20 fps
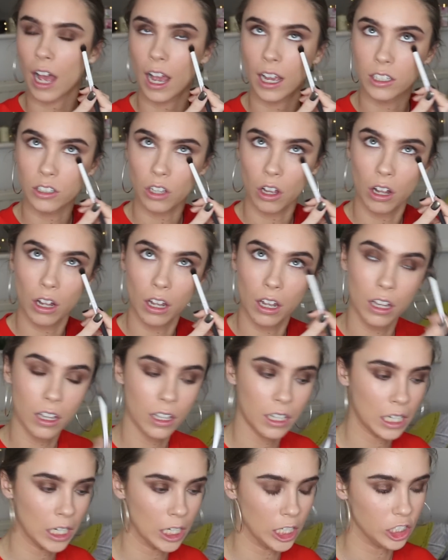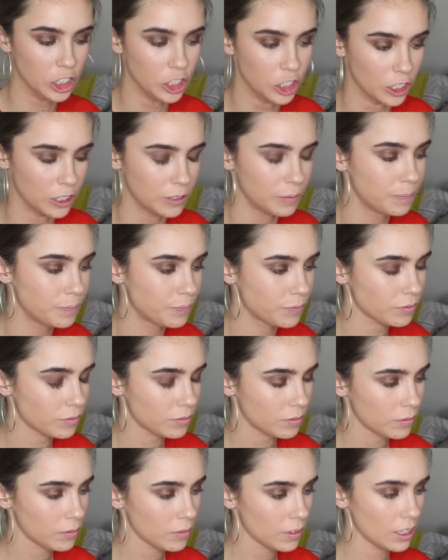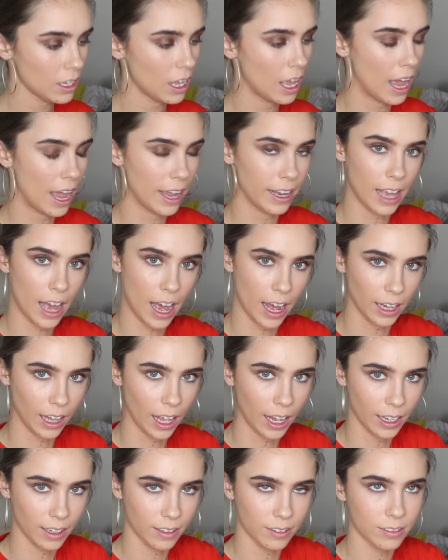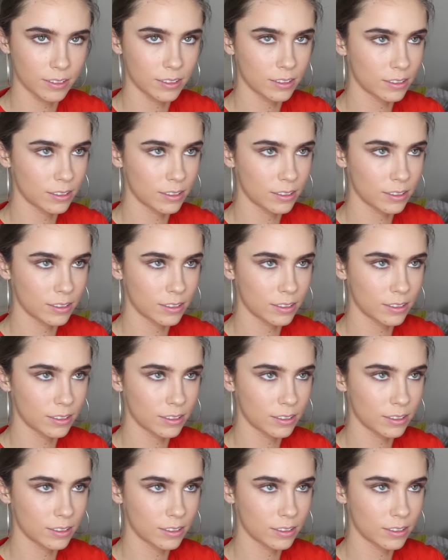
that is all done, I highlight